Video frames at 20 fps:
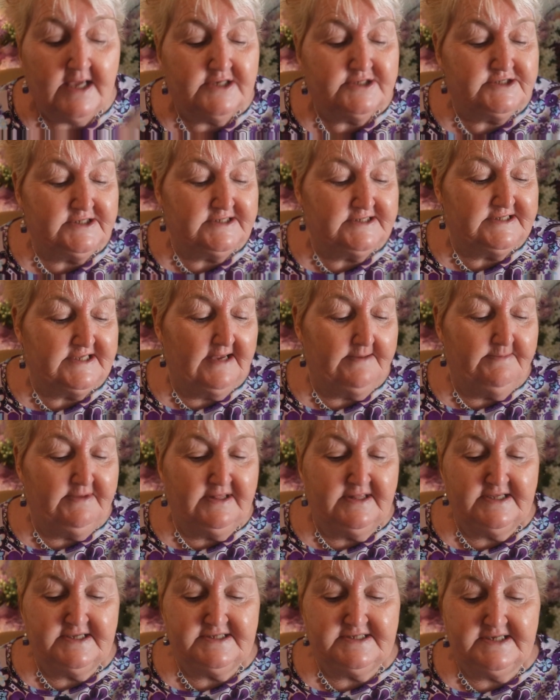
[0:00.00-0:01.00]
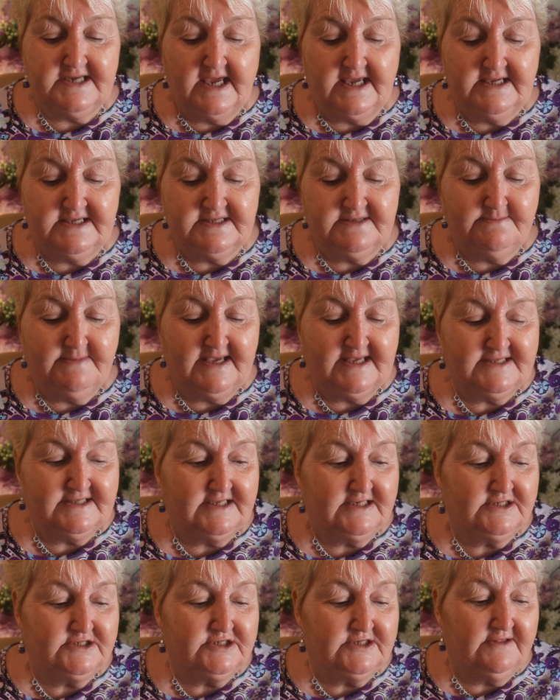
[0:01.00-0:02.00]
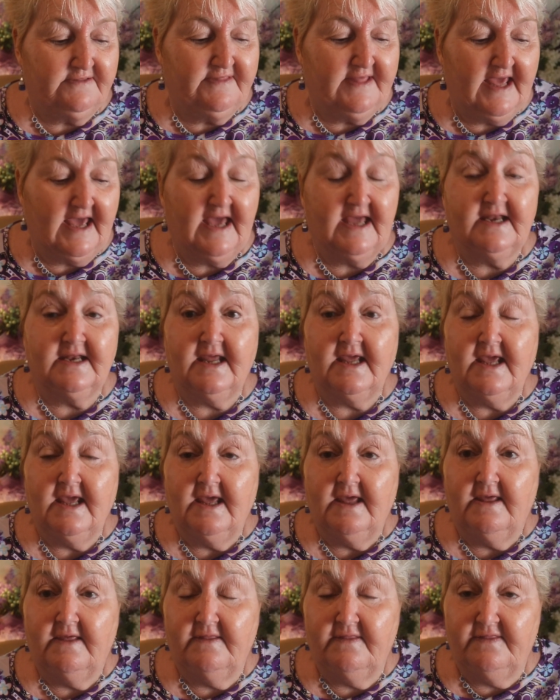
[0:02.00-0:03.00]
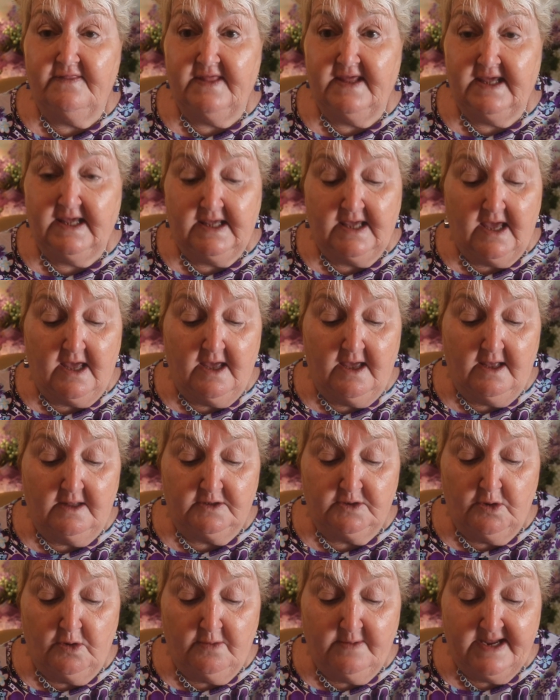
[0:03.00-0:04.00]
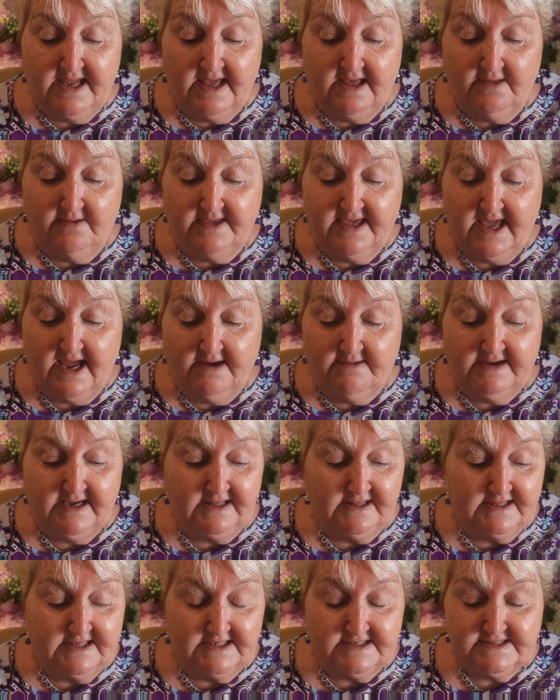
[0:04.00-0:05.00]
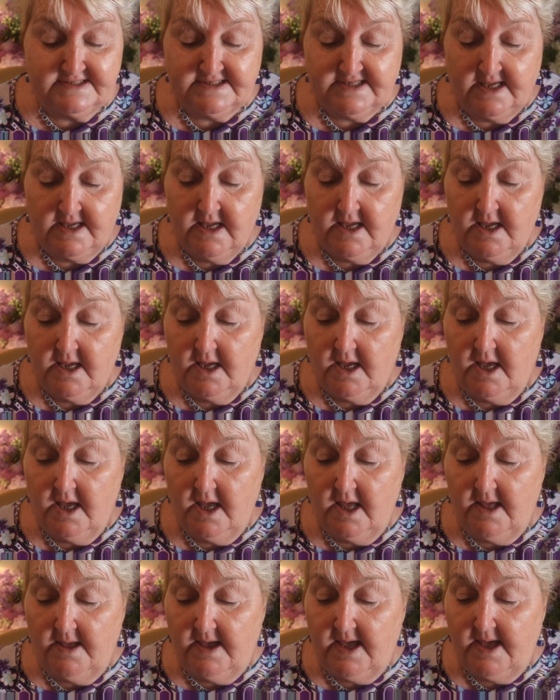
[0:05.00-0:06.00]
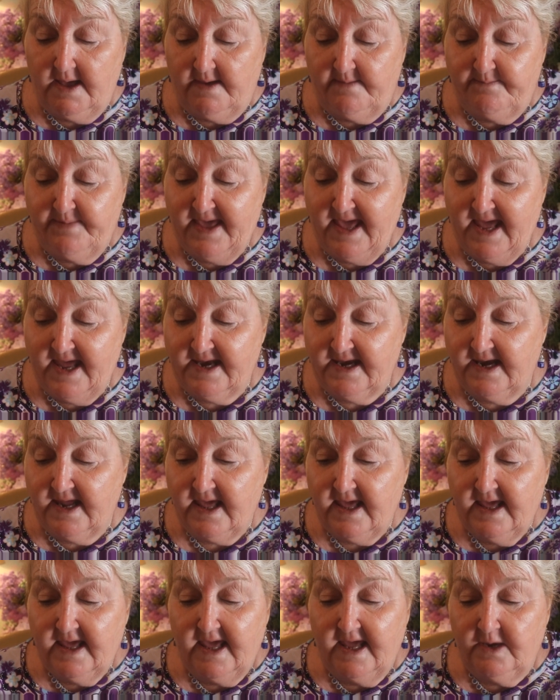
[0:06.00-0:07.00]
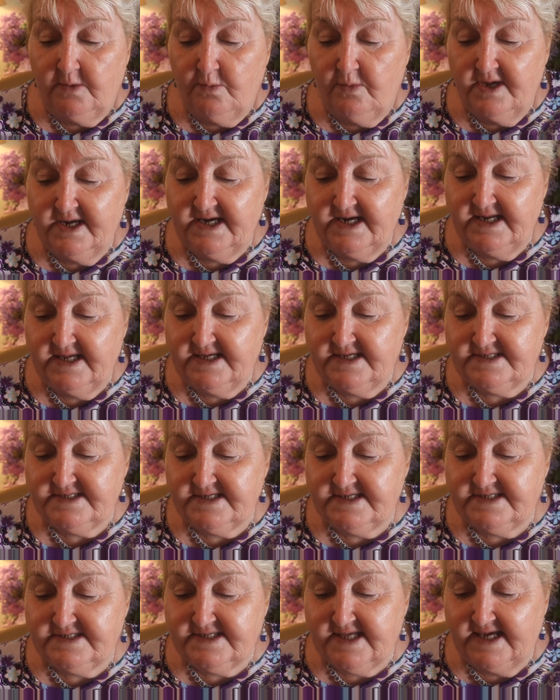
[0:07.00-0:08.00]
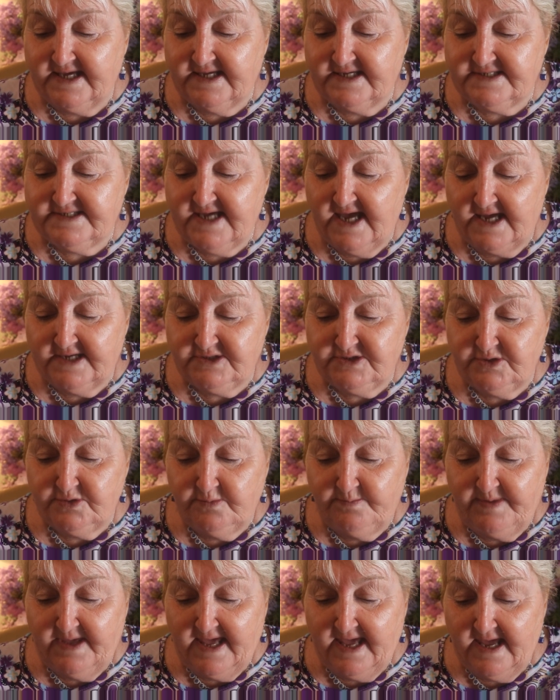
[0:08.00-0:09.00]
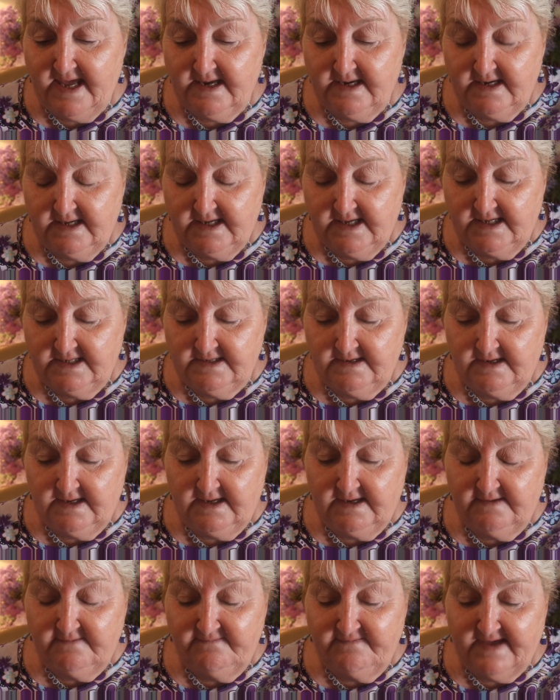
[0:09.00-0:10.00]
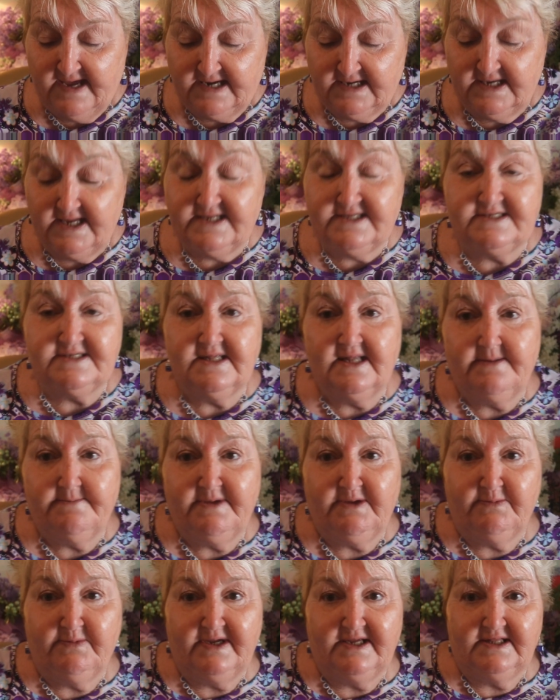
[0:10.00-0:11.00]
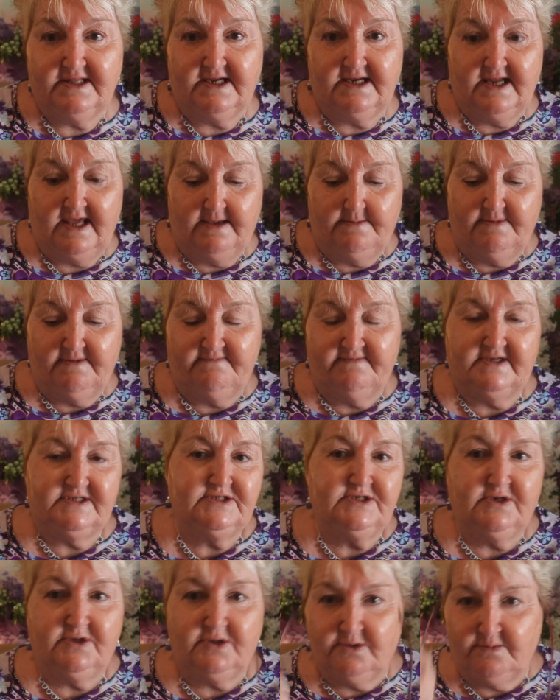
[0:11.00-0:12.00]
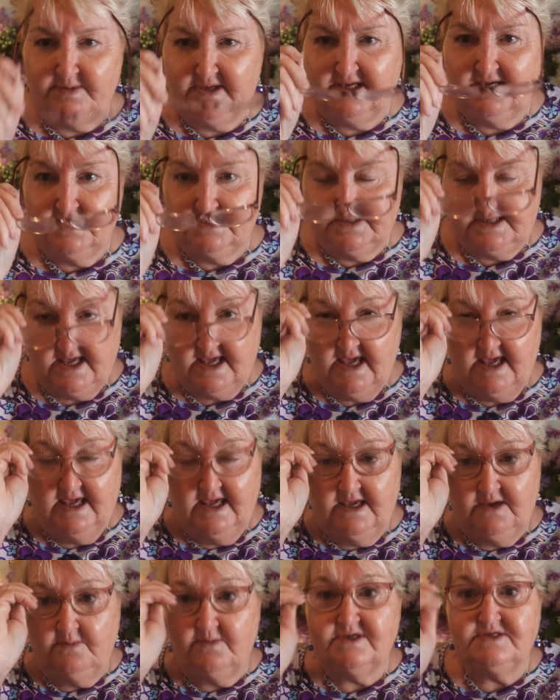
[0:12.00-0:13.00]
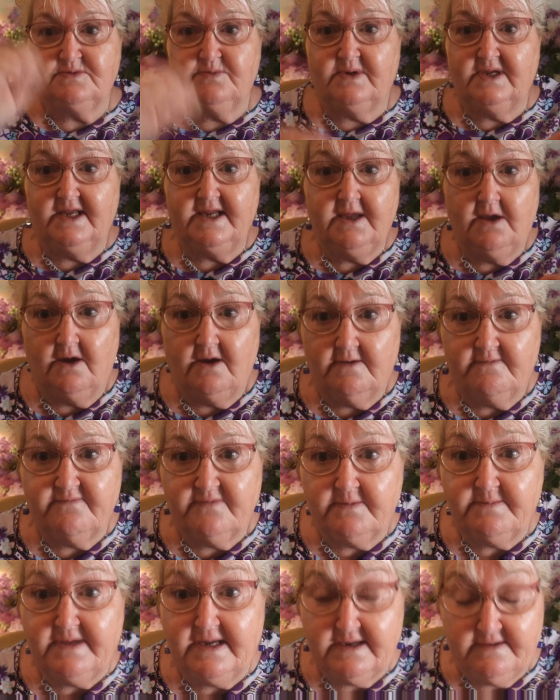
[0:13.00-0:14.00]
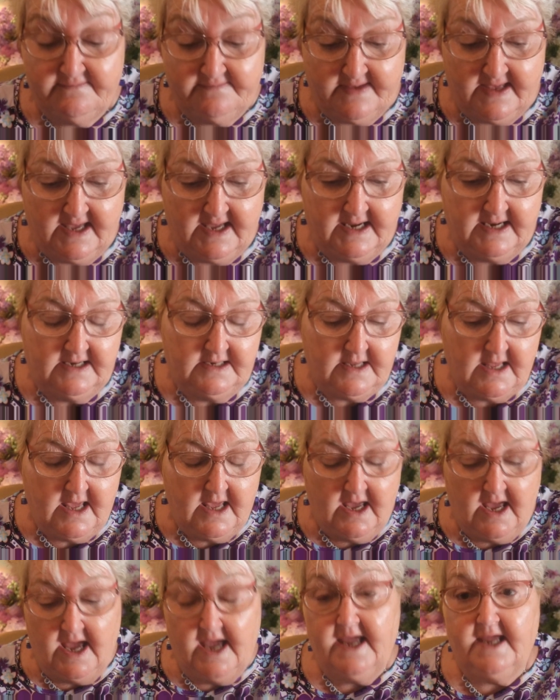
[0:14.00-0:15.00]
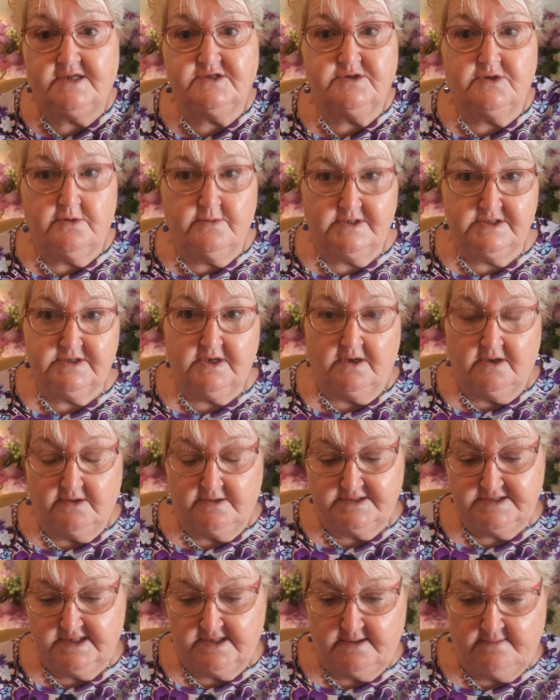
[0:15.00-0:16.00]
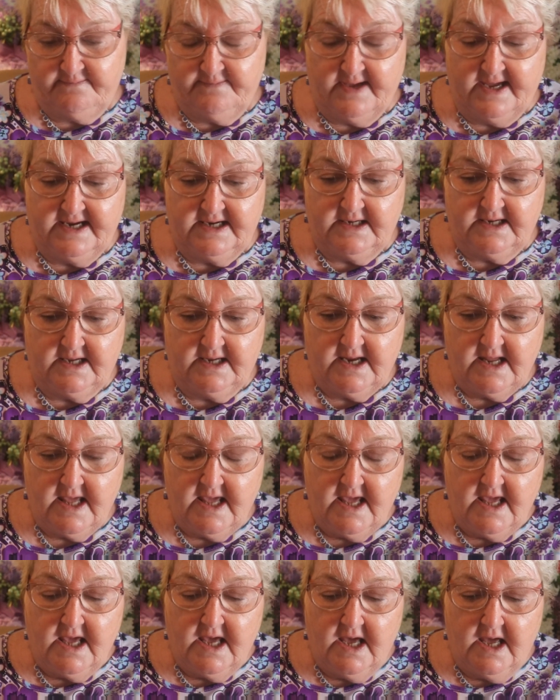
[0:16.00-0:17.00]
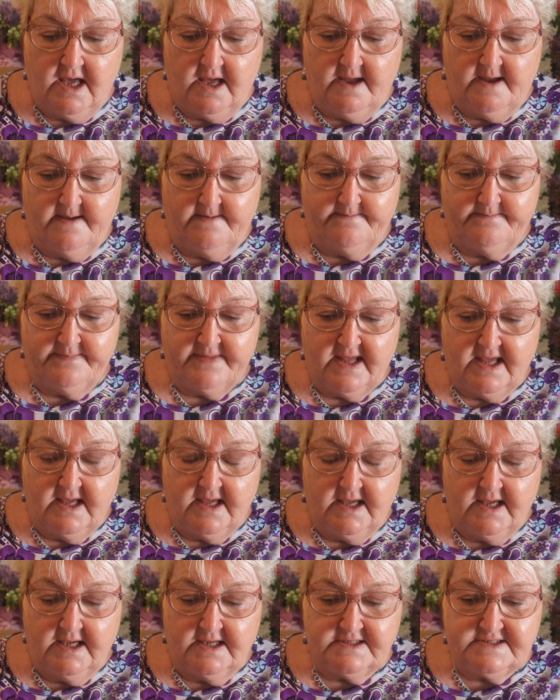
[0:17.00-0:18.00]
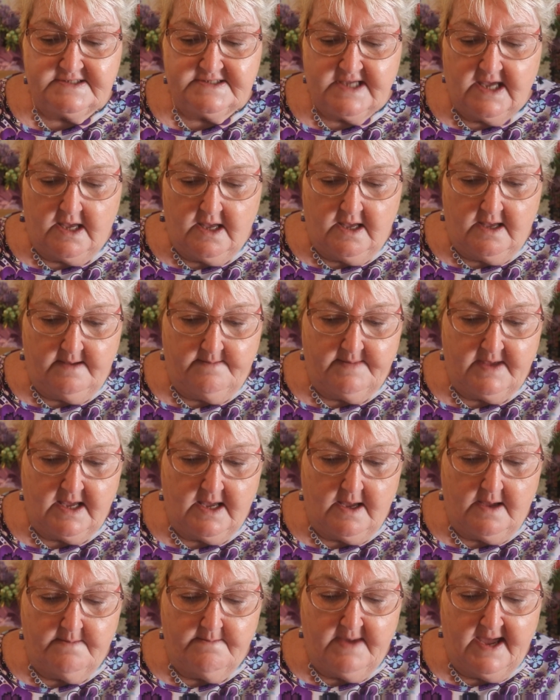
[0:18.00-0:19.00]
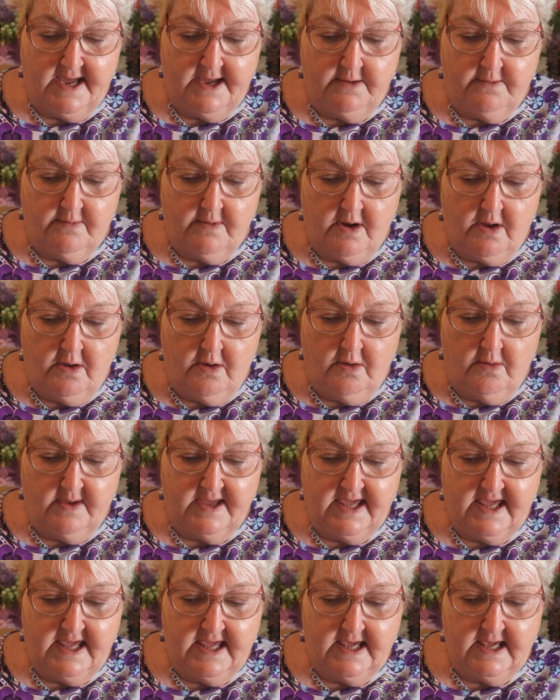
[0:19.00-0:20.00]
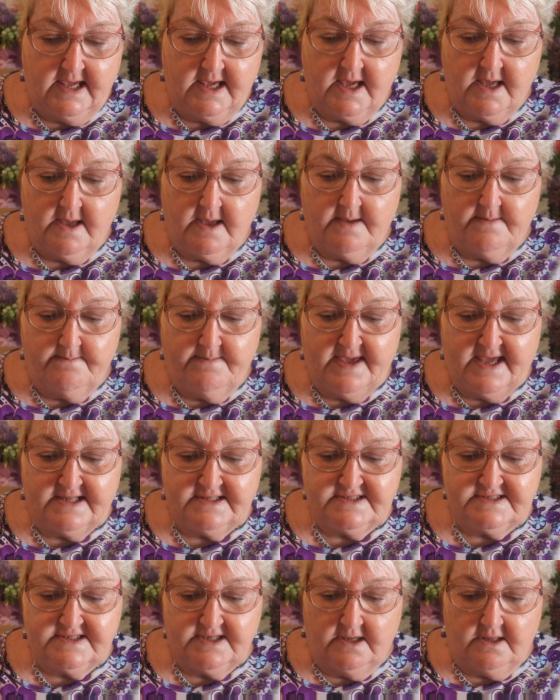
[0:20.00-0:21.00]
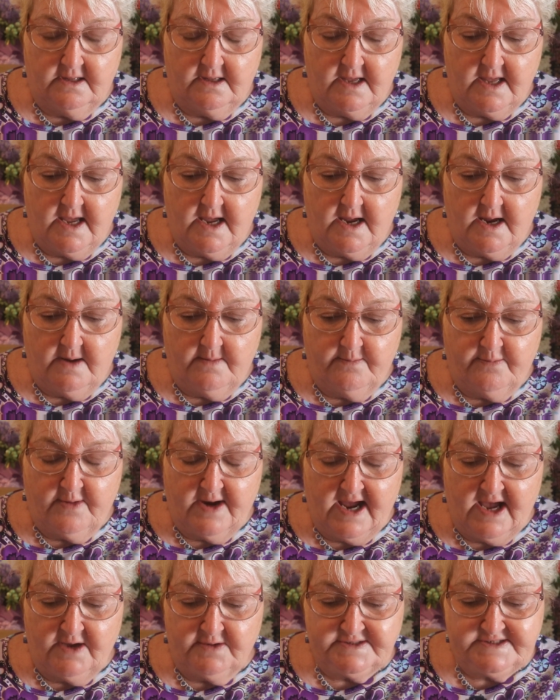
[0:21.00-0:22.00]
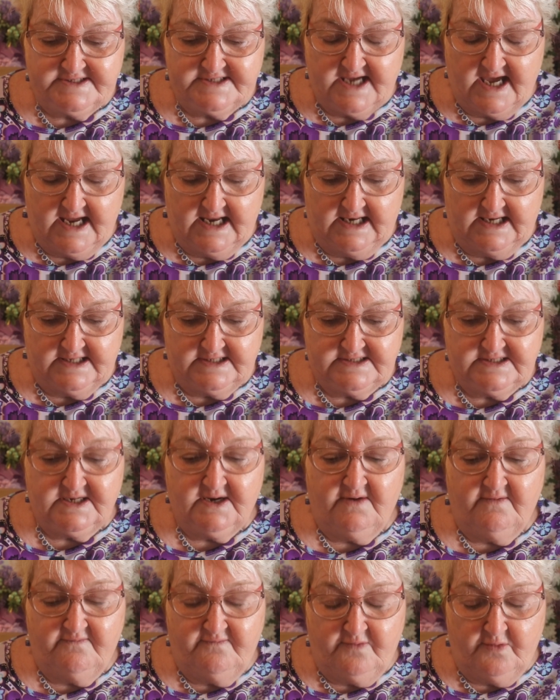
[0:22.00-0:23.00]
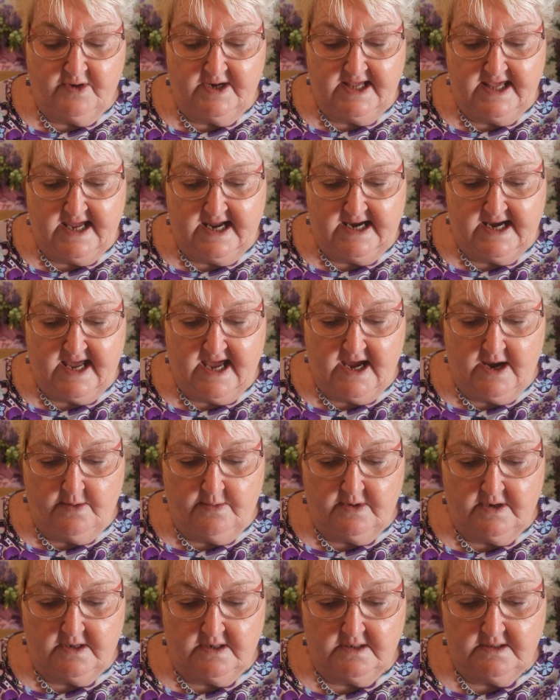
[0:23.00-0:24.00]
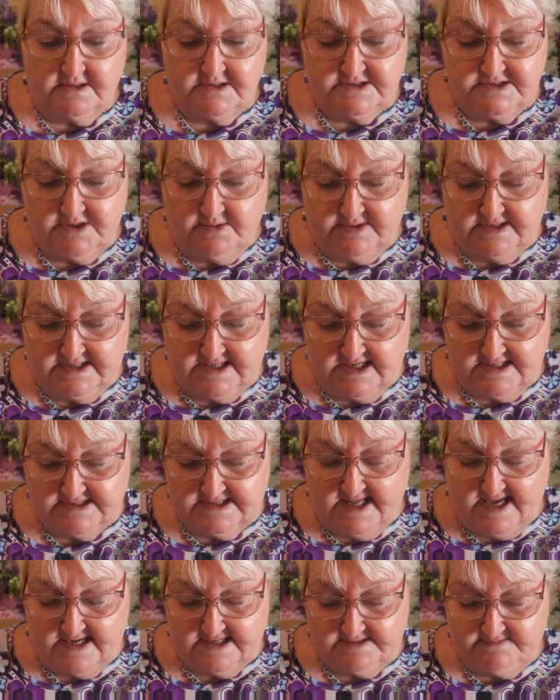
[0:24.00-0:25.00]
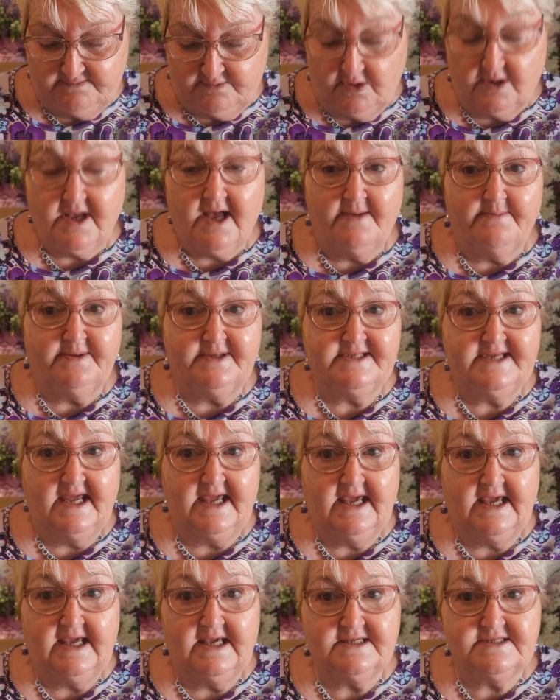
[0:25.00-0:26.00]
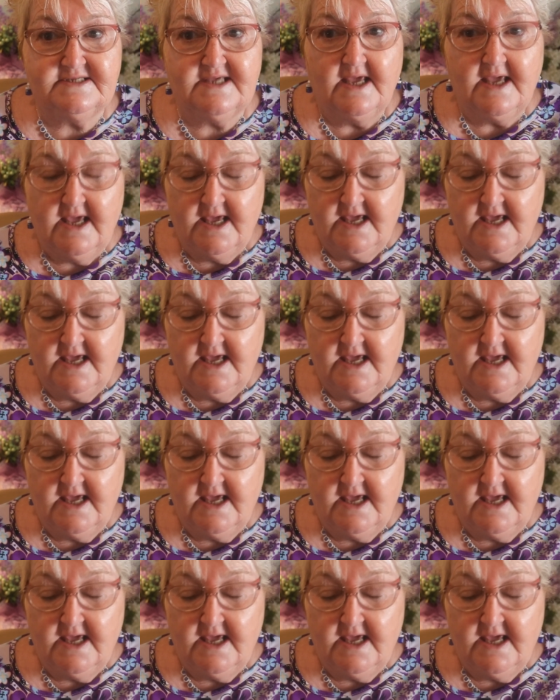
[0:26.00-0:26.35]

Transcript: She sent me this nice message that the L'Oreal carried this pen, and what it is like a tattoo pen. In fact, let me read the name of it to you because it was really hard for me to find. I had to go into Ulta to find it. It's micro ink pencil brow stylist, 48-hour, so it does last for a couple days.